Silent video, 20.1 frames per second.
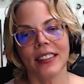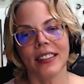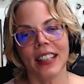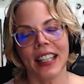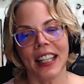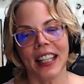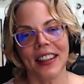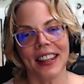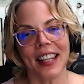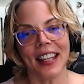
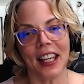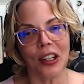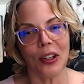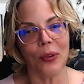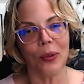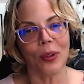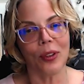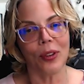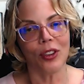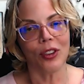Nikki, thank
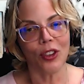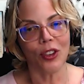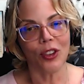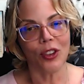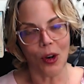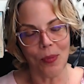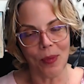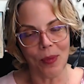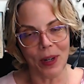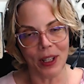you
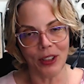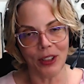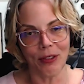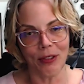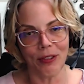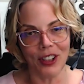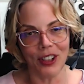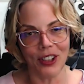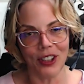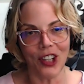so much
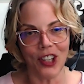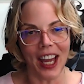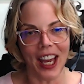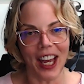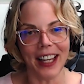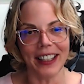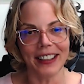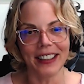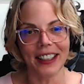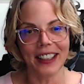for the
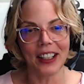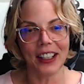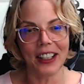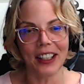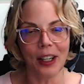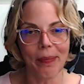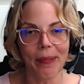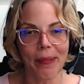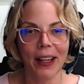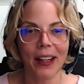chat.
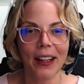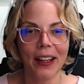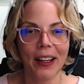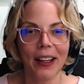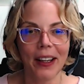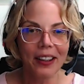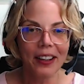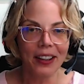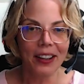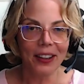
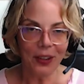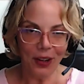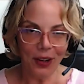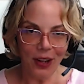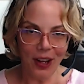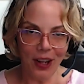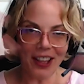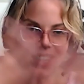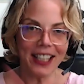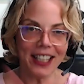
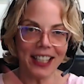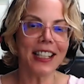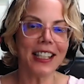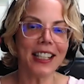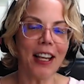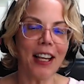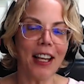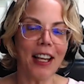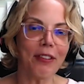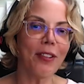All that's
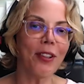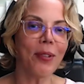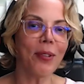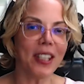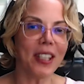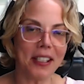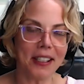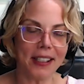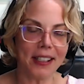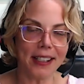left of you in
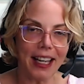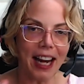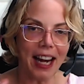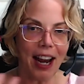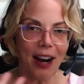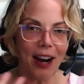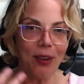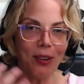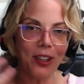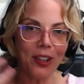these late
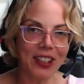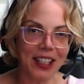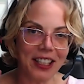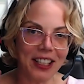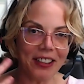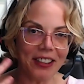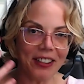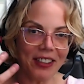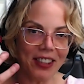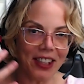hours
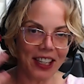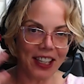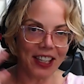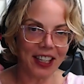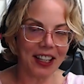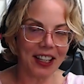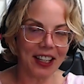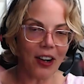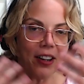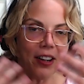is the
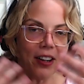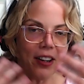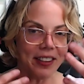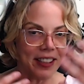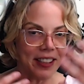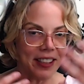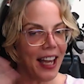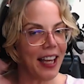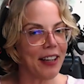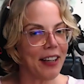
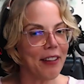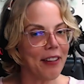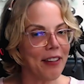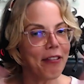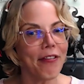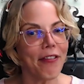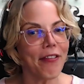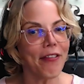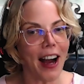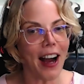sad
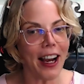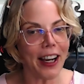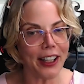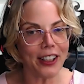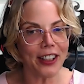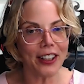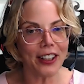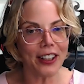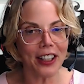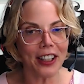
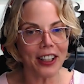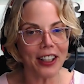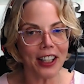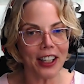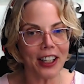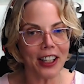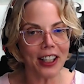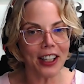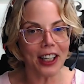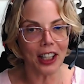fire
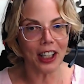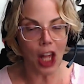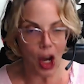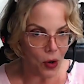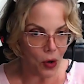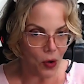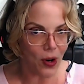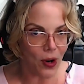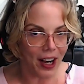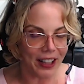
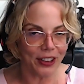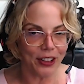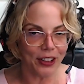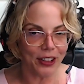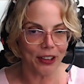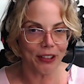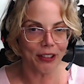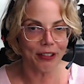glow